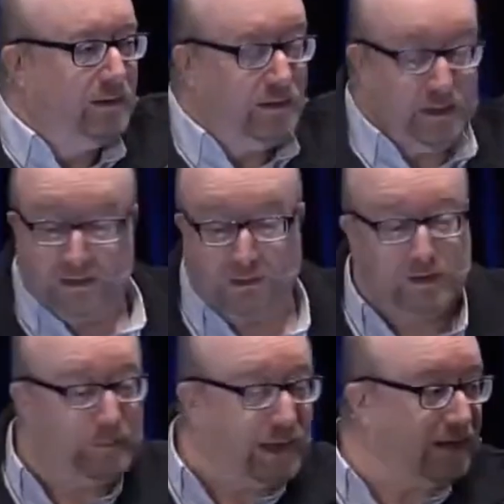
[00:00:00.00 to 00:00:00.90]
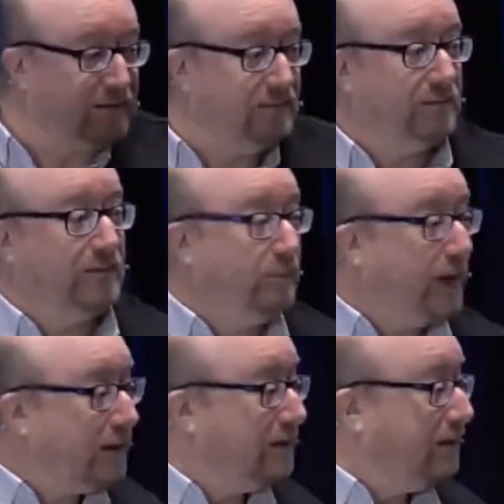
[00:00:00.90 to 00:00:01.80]
and not about the
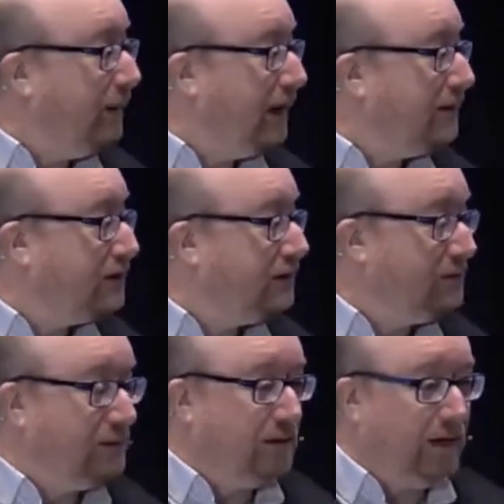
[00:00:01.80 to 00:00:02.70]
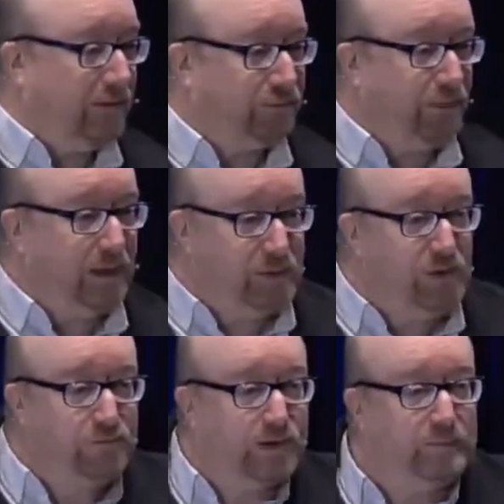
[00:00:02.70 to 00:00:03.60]
bucket, about eternal life. Maybe
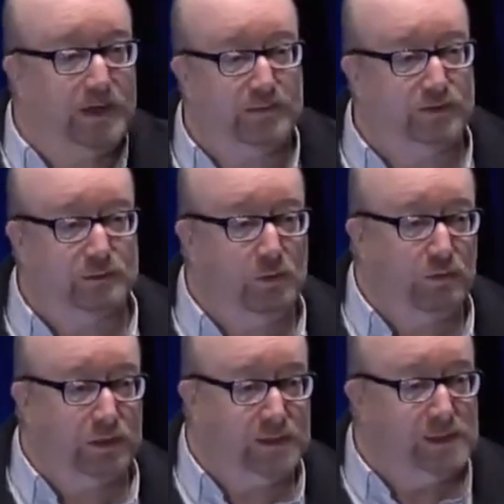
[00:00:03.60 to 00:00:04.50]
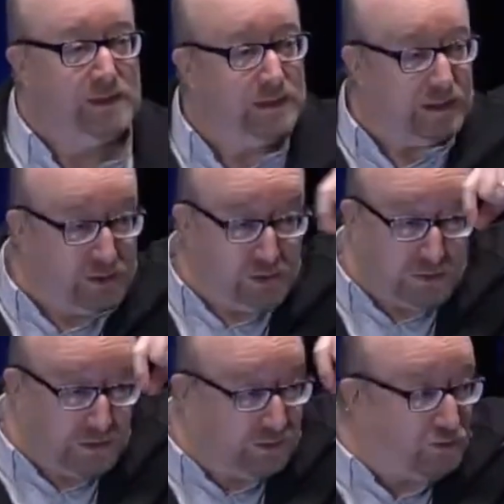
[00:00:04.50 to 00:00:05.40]
you've come here this morning and you're a
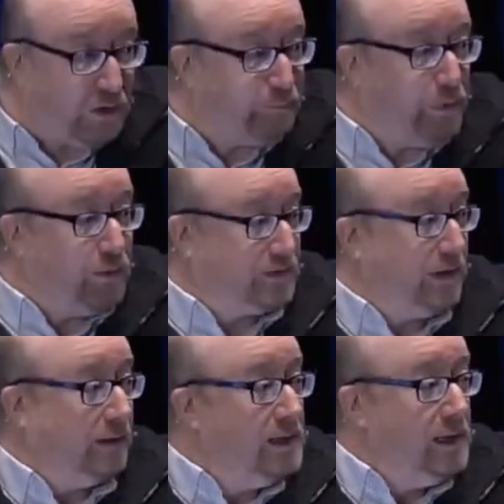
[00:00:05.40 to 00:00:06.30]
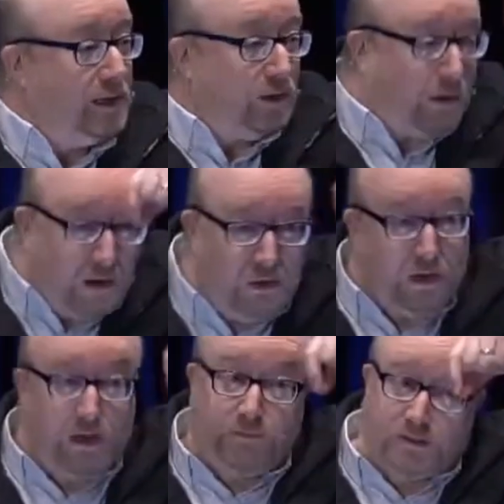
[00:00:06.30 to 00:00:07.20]
little drop person. Your whole
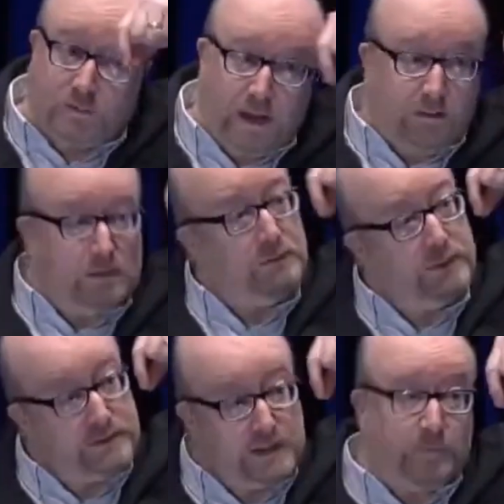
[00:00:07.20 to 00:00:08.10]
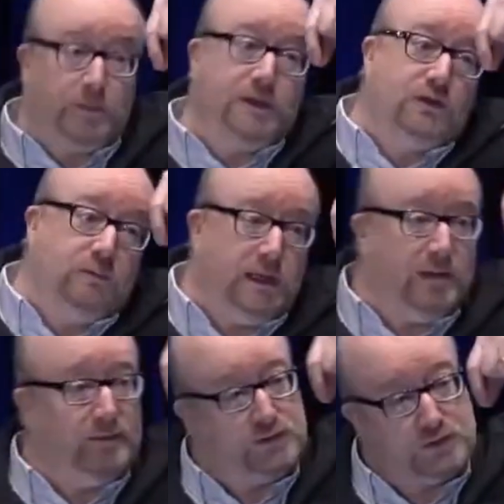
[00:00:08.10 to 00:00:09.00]
life is about, oh, what is happening to me
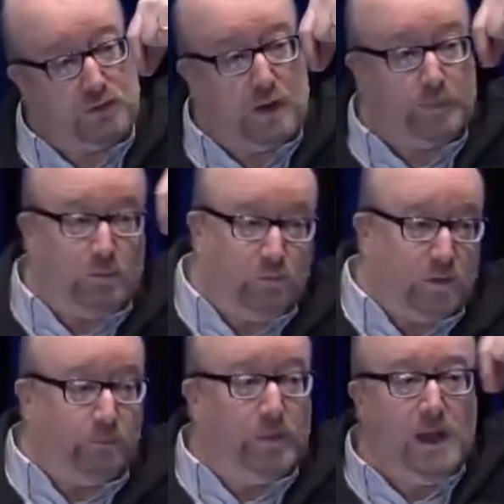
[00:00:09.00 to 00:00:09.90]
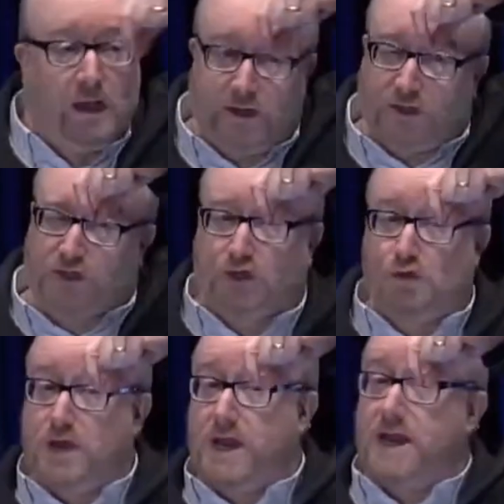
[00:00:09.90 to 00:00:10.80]
in this drop? And I'm going to
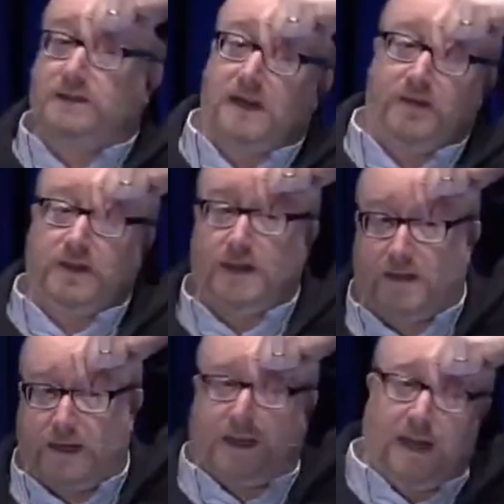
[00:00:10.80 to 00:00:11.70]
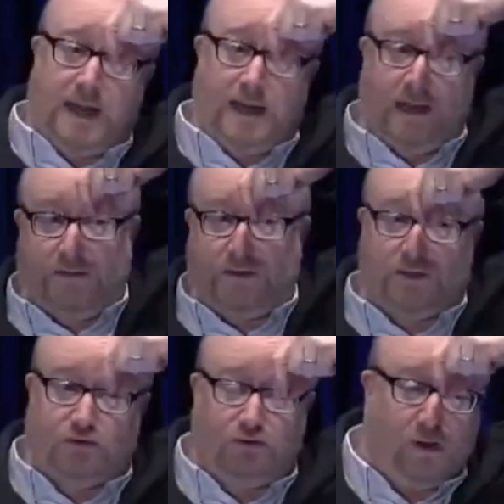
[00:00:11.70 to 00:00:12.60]
squeeze everything I can out of
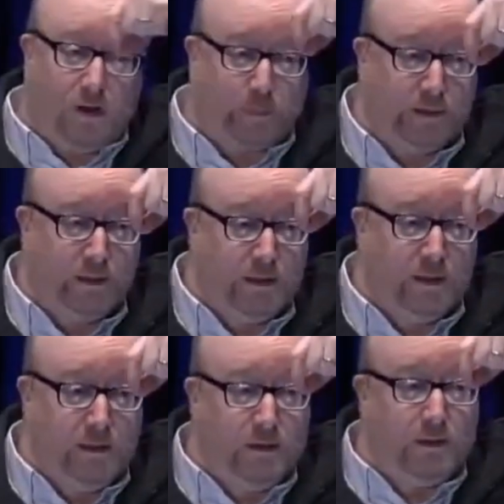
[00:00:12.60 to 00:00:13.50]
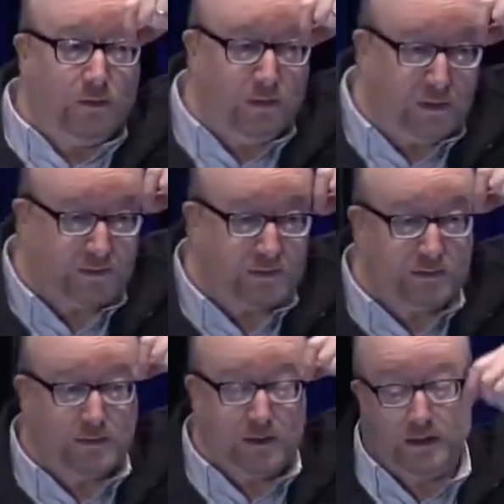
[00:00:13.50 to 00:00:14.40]
this drop. Or else
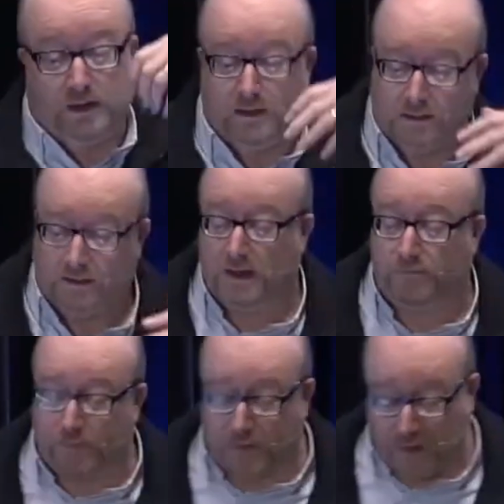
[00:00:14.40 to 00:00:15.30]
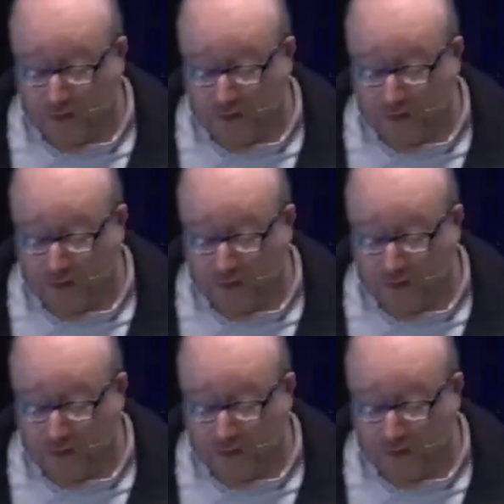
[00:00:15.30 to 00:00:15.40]
I'm going to live for the